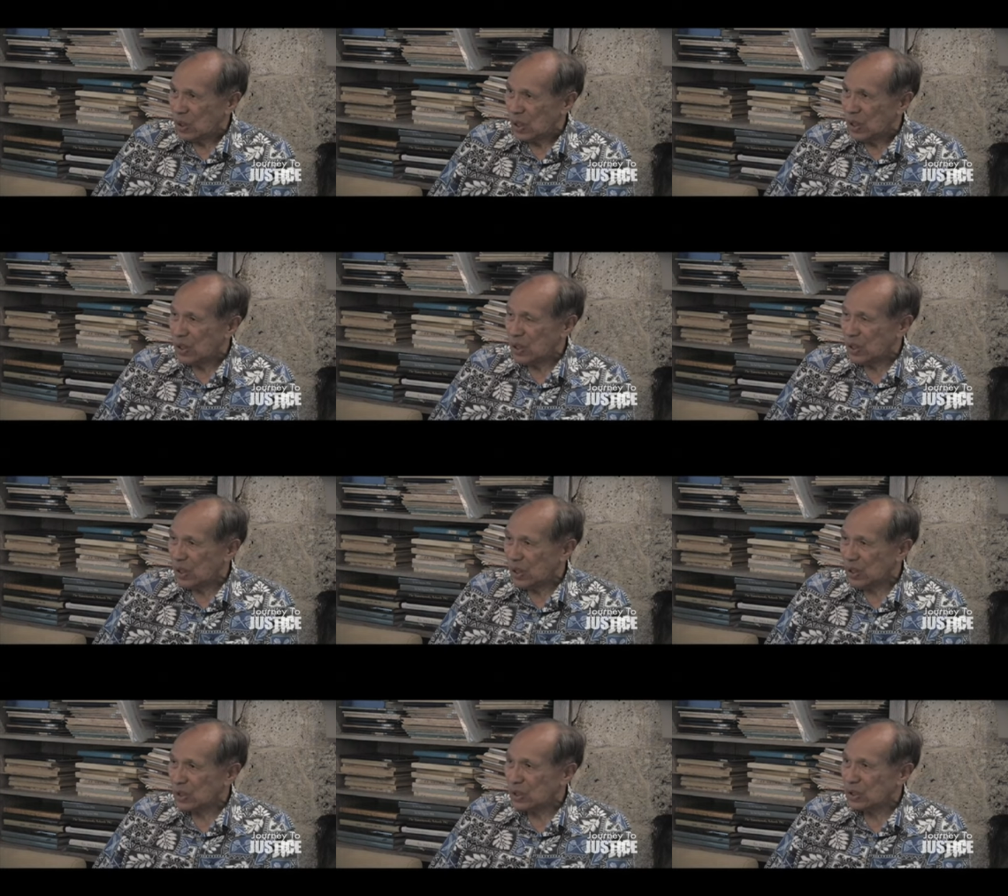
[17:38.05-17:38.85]
And the
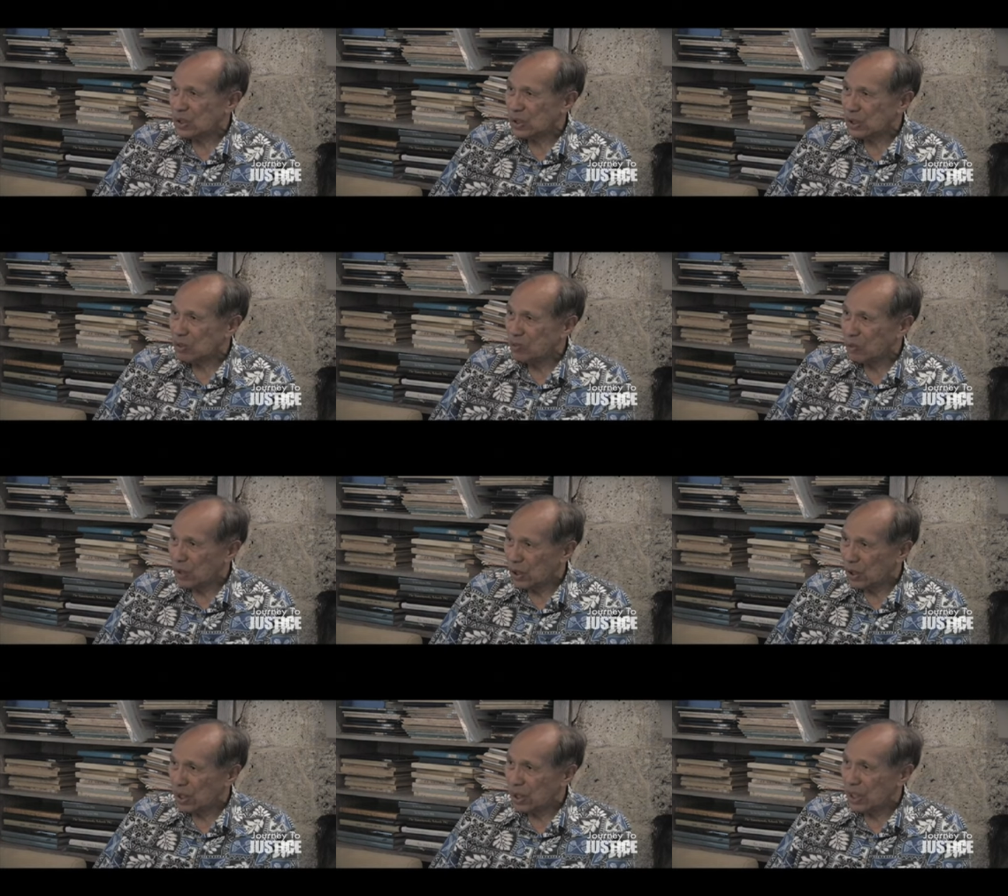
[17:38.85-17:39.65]
youngsters on
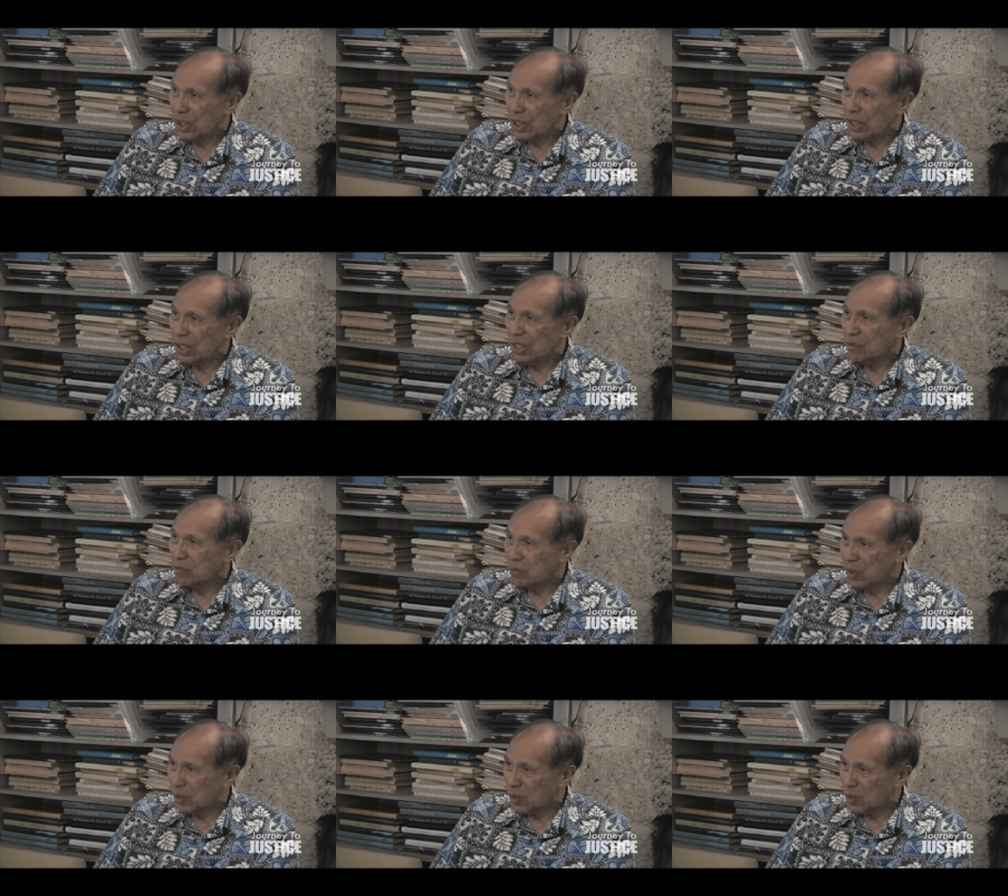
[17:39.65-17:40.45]
Molokai and
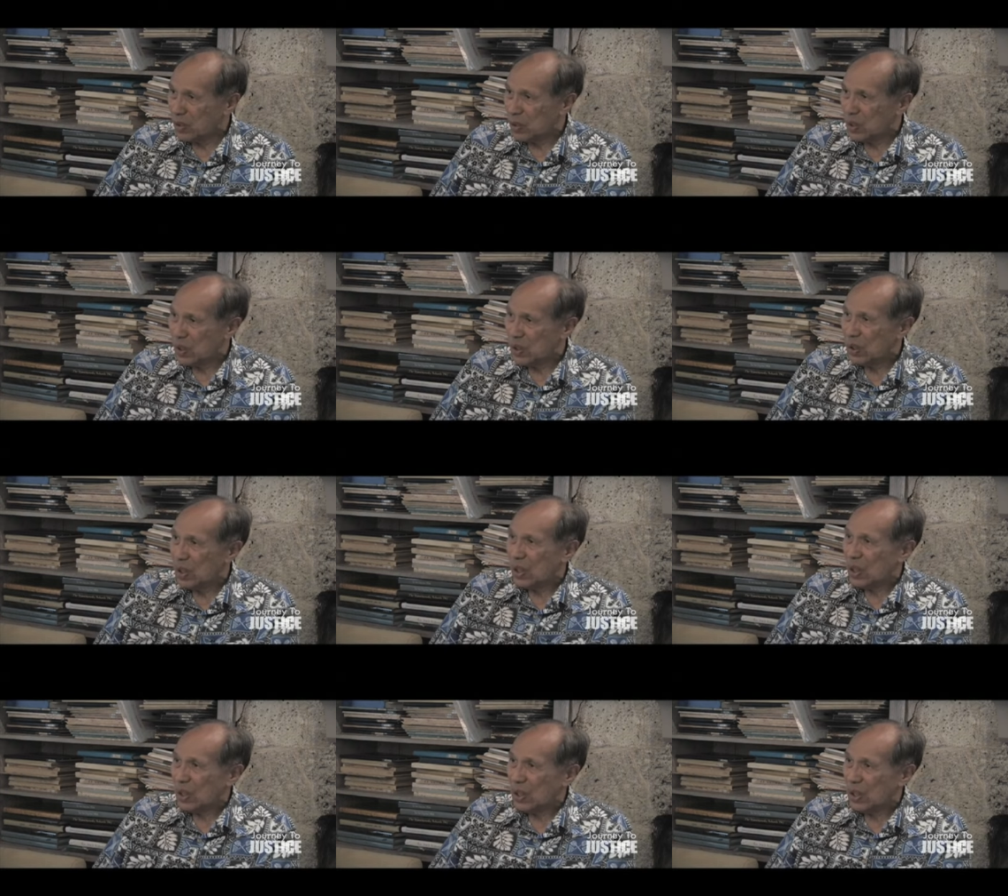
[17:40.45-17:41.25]
Maui
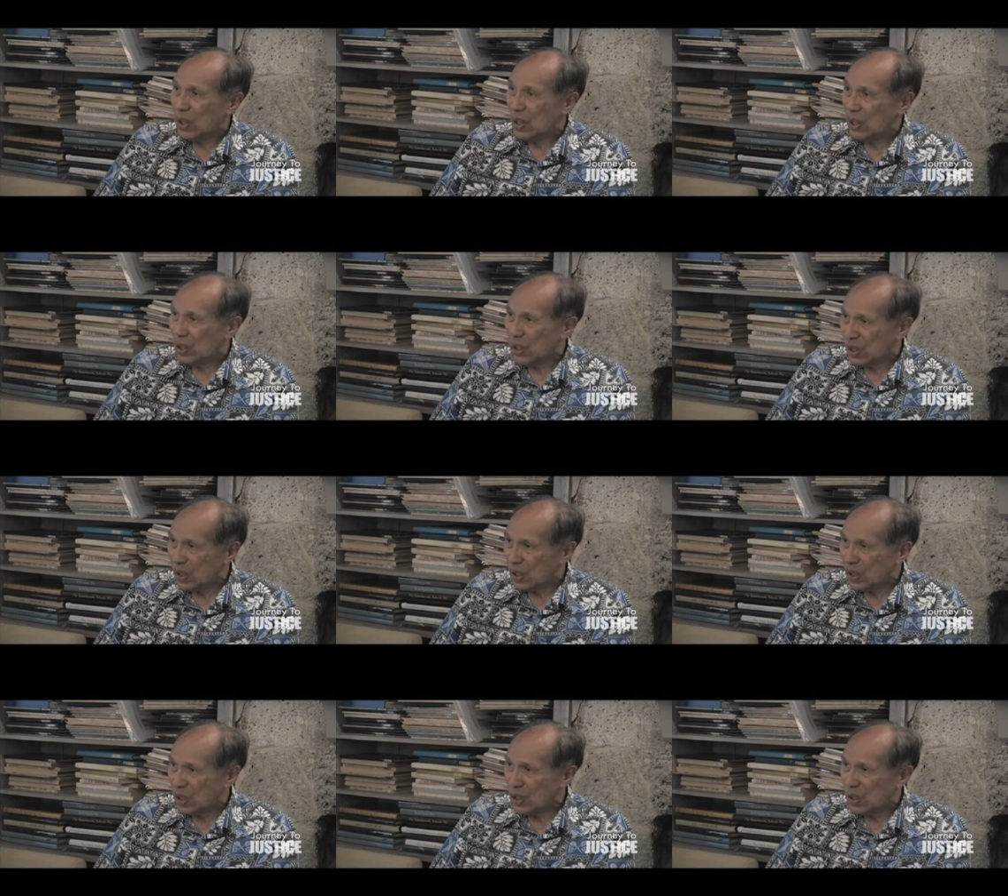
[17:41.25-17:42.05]
and
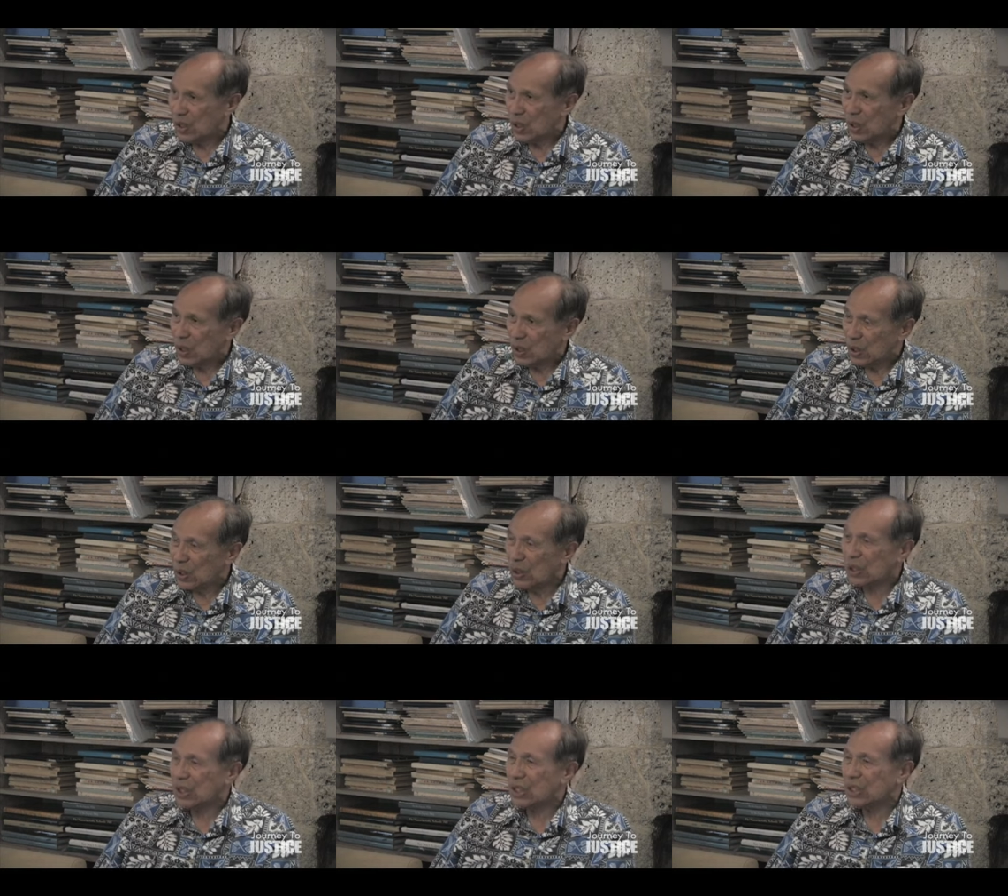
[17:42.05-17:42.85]
Lanai
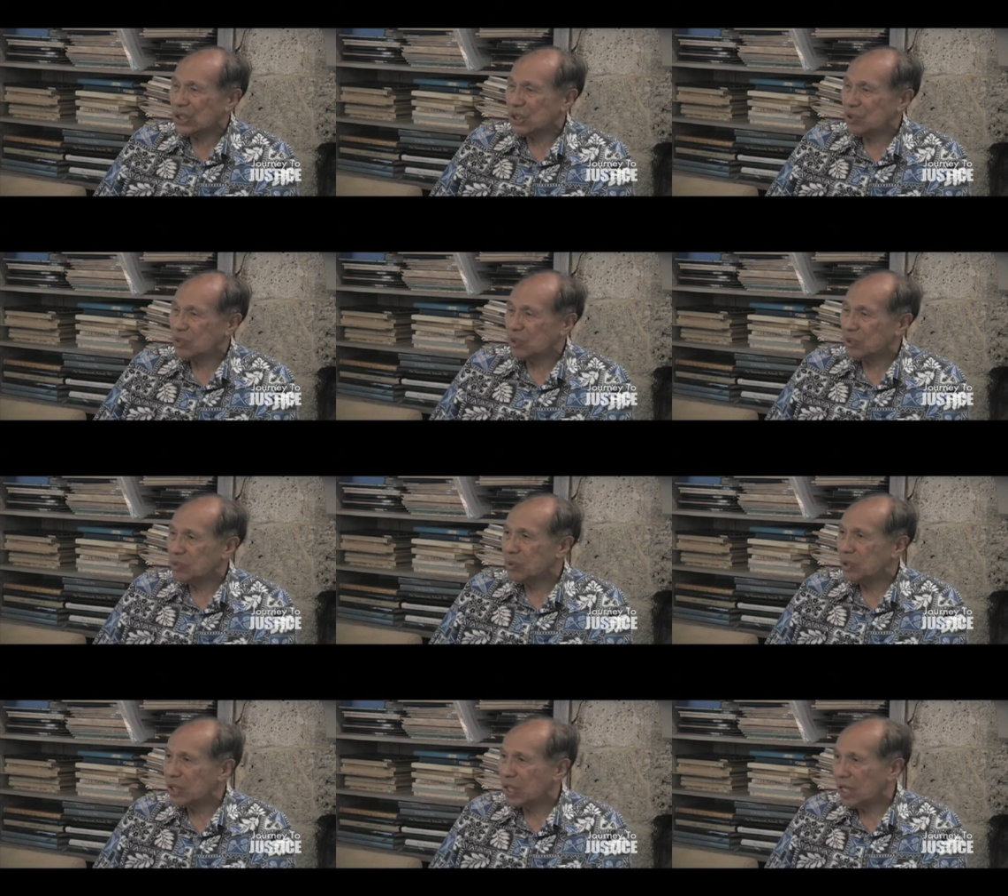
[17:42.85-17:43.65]
organizing what
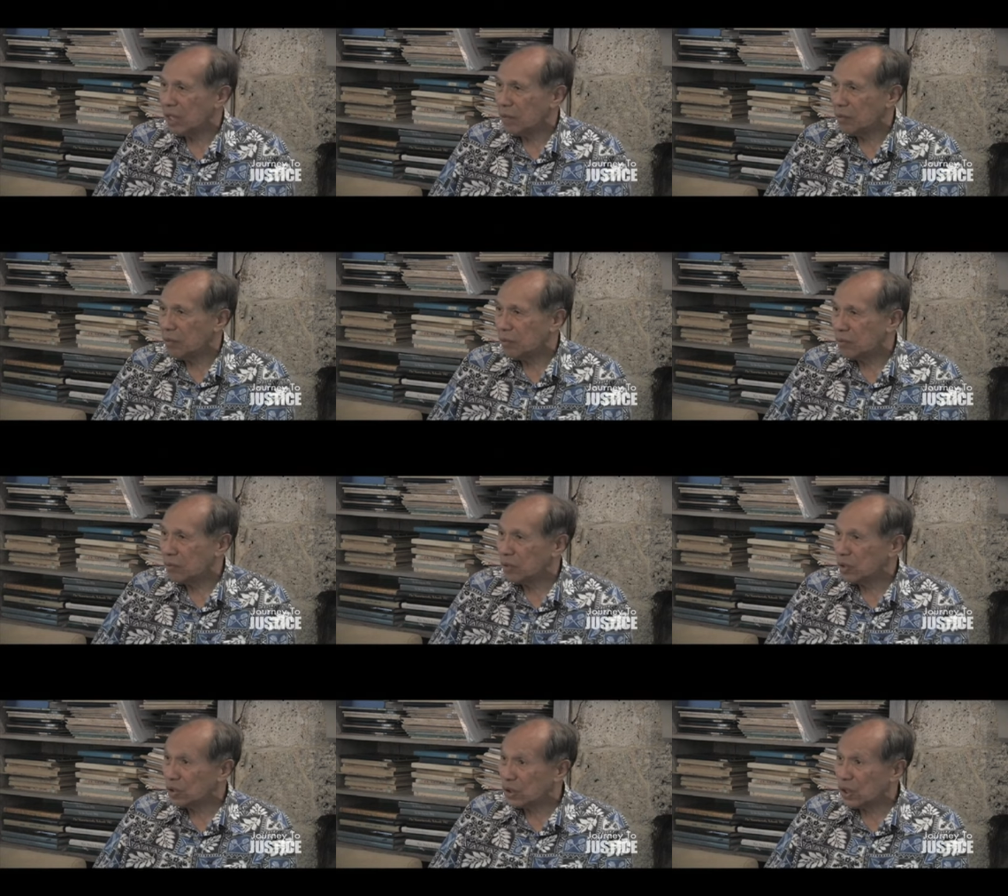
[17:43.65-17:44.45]
became
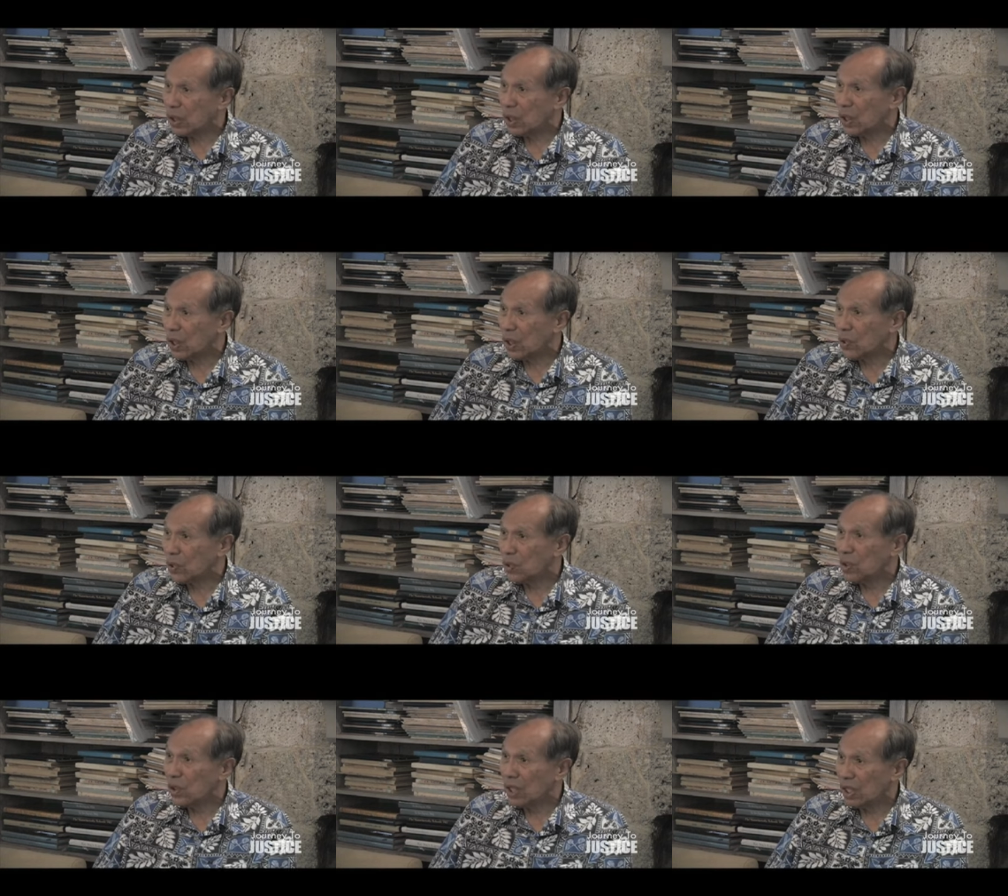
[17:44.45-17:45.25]
Protect
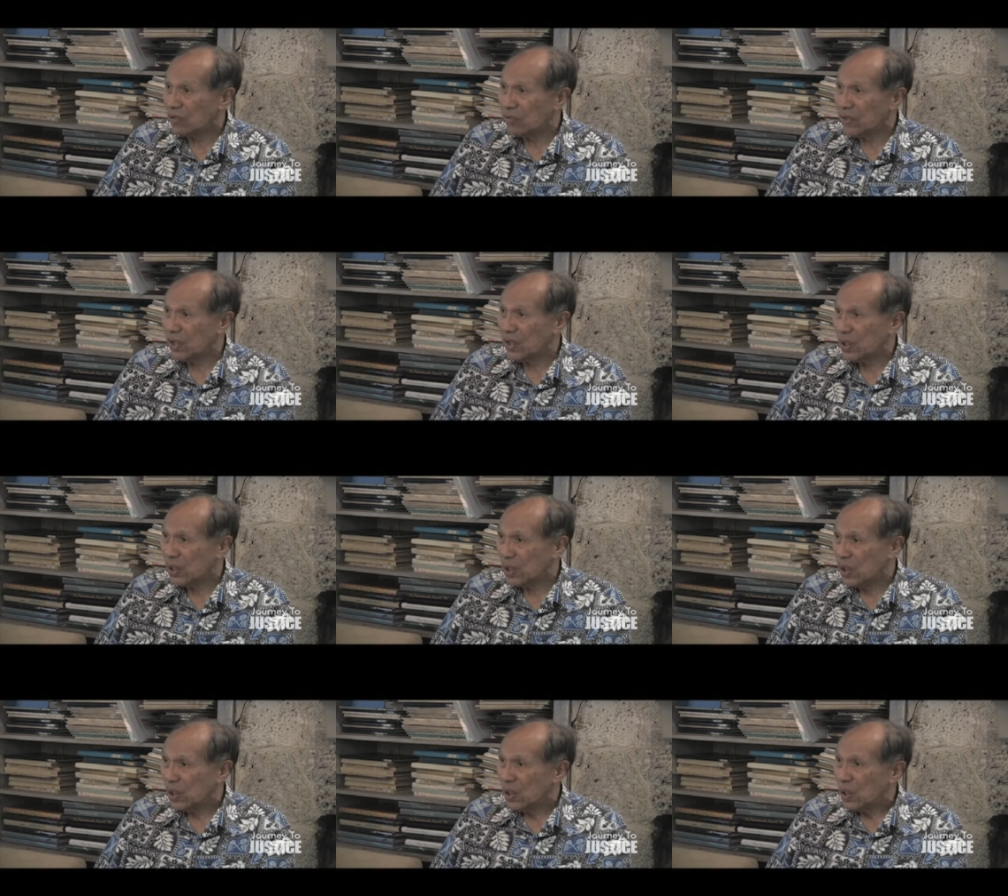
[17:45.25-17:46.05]
Kaho'olawe,
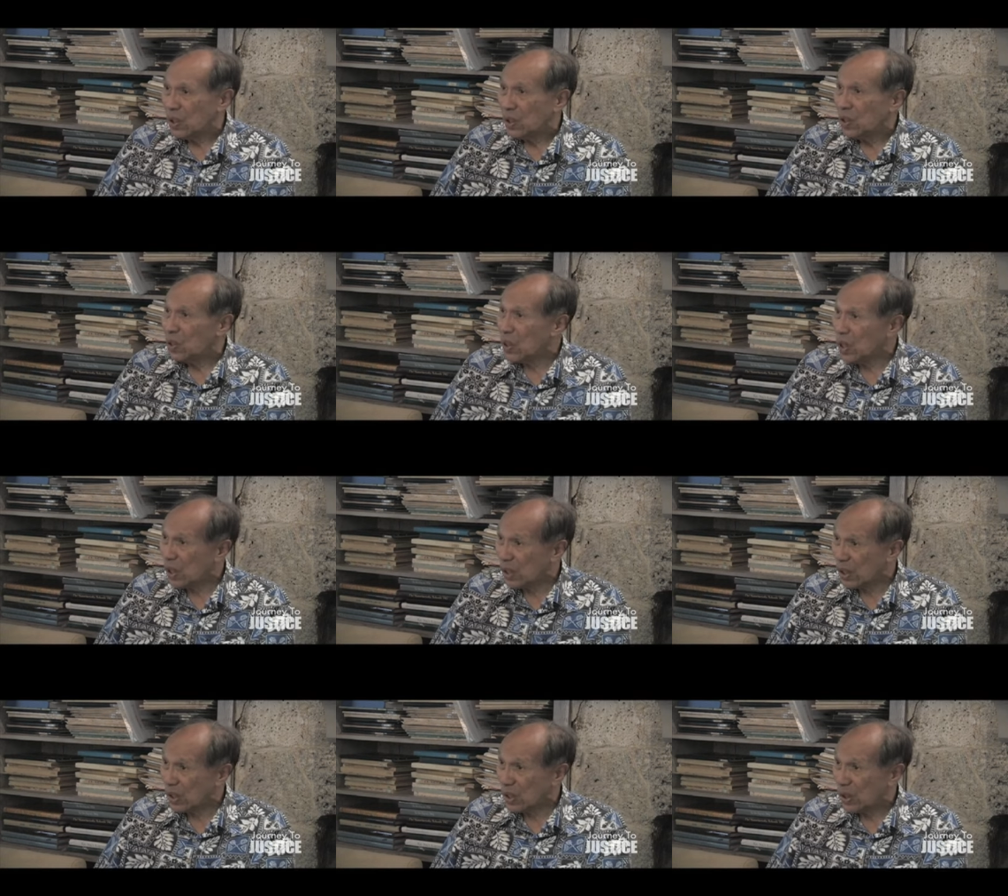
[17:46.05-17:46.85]

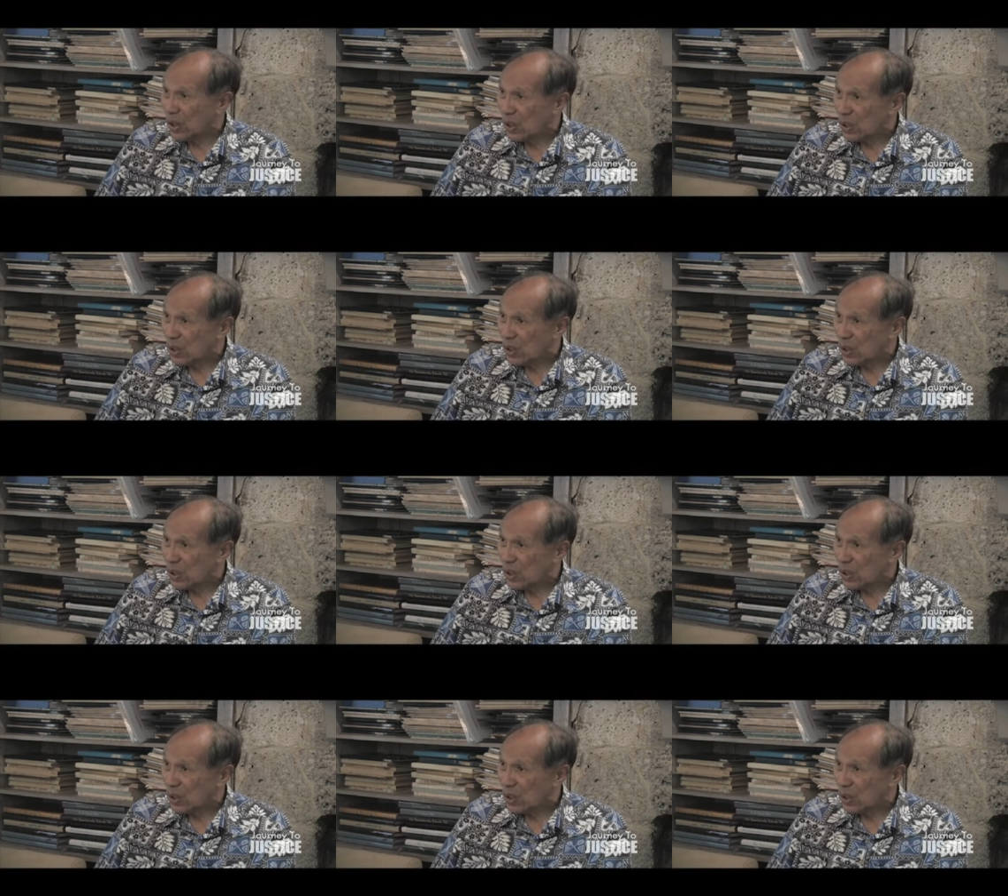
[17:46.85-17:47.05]
Ohana